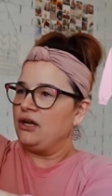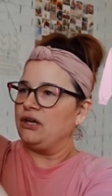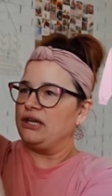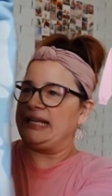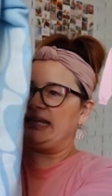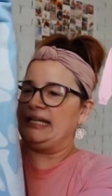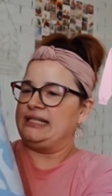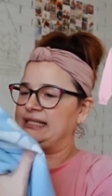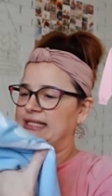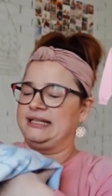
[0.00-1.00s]
are the
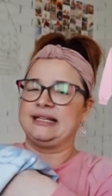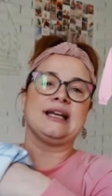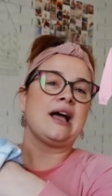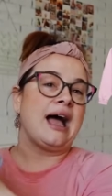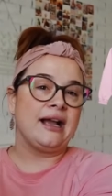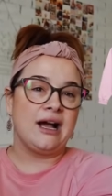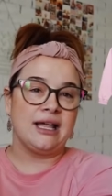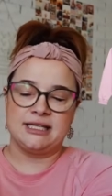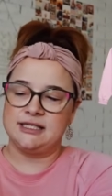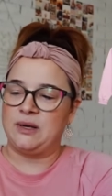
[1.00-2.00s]
hoodies. I
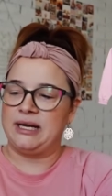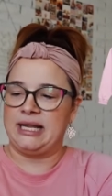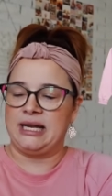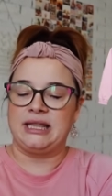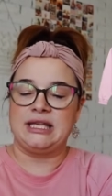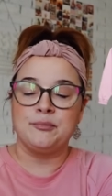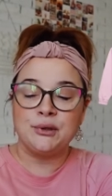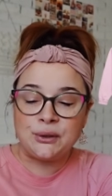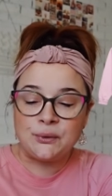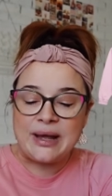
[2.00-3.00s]
got this one in the
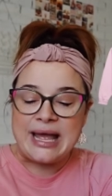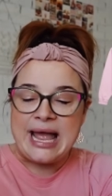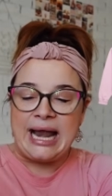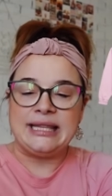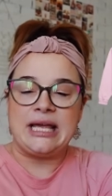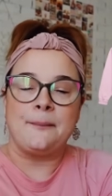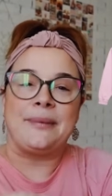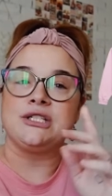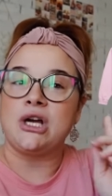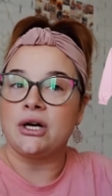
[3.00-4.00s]
blue, and then
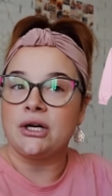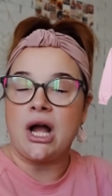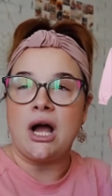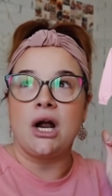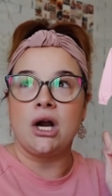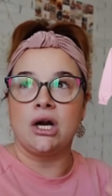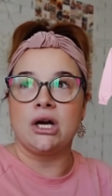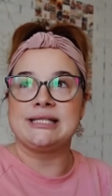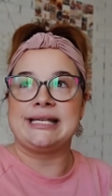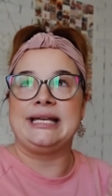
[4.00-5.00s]
my daughter got
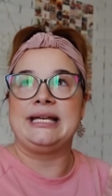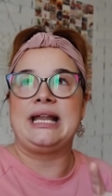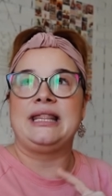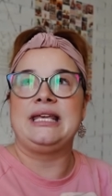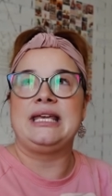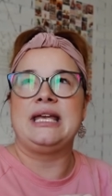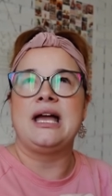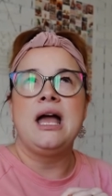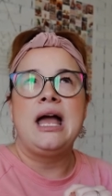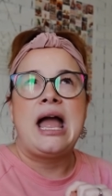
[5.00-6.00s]
hers in
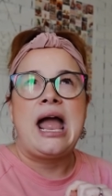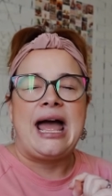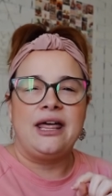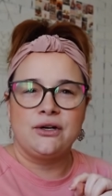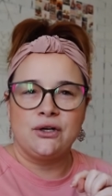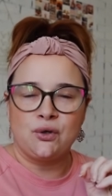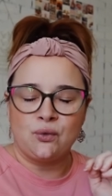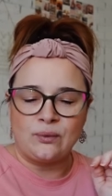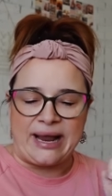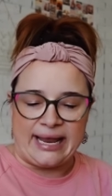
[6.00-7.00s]
the Heather
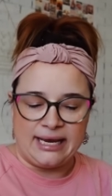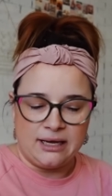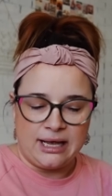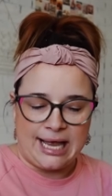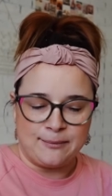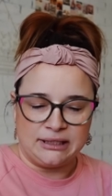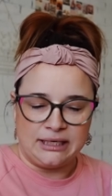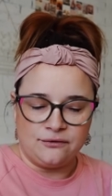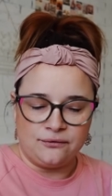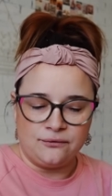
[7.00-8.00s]
Gray, I
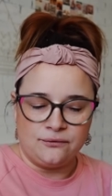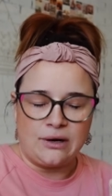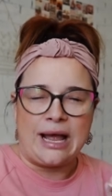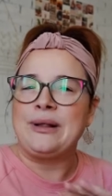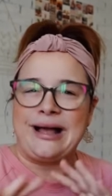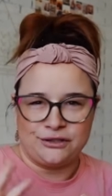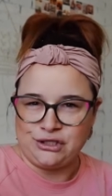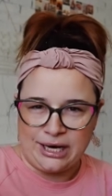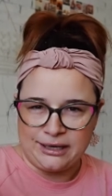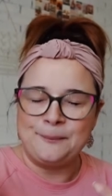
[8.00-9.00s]
believe. I will have
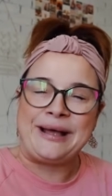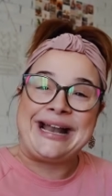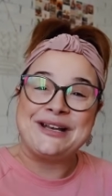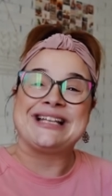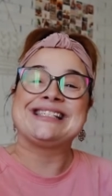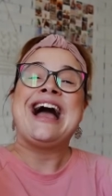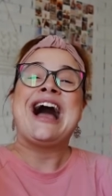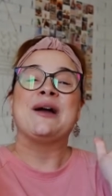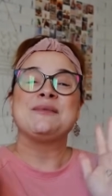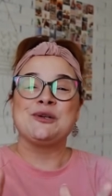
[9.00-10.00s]
to check. But, anyways,
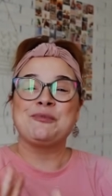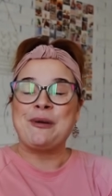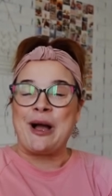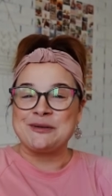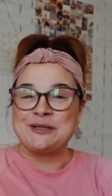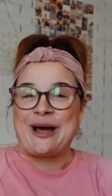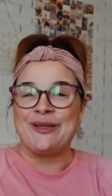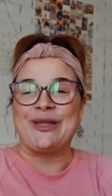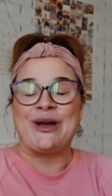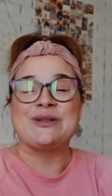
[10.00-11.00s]
I'm super pumped
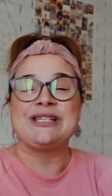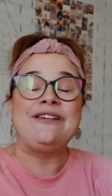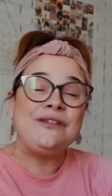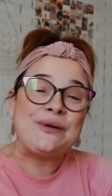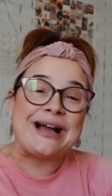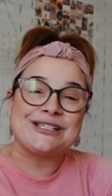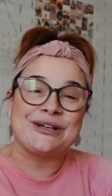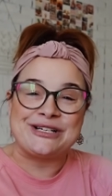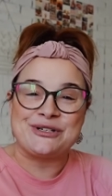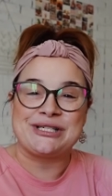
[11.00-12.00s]
about those. If you guys
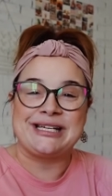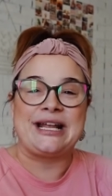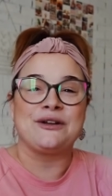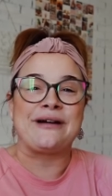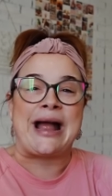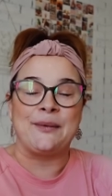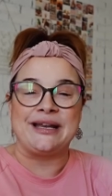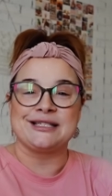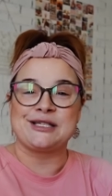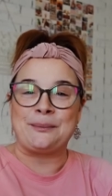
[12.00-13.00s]
are interested in
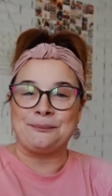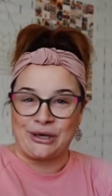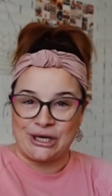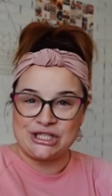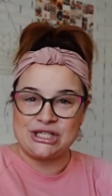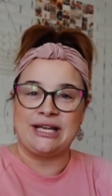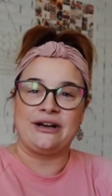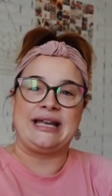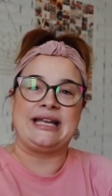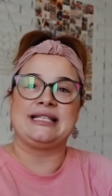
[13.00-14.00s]
grabbing some merch,
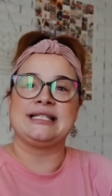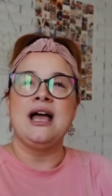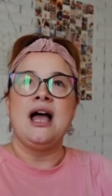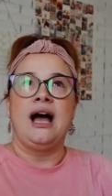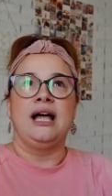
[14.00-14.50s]
there is